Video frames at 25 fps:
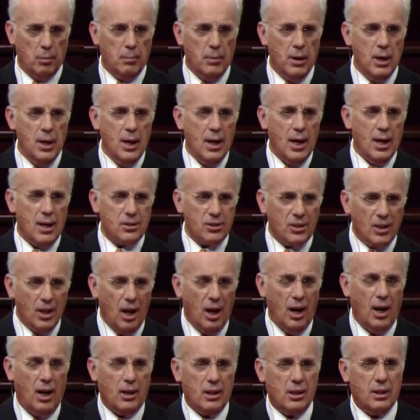him as
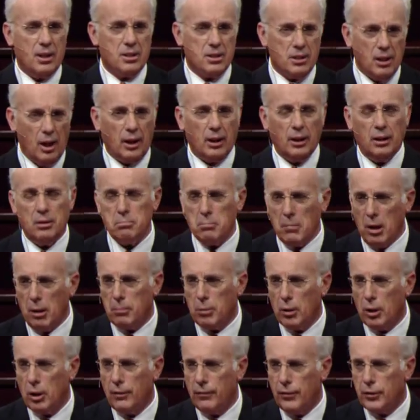God, the second
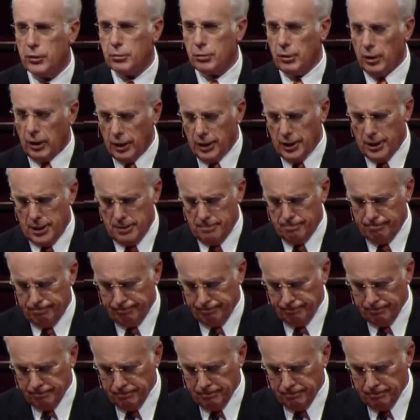member of the Trinity.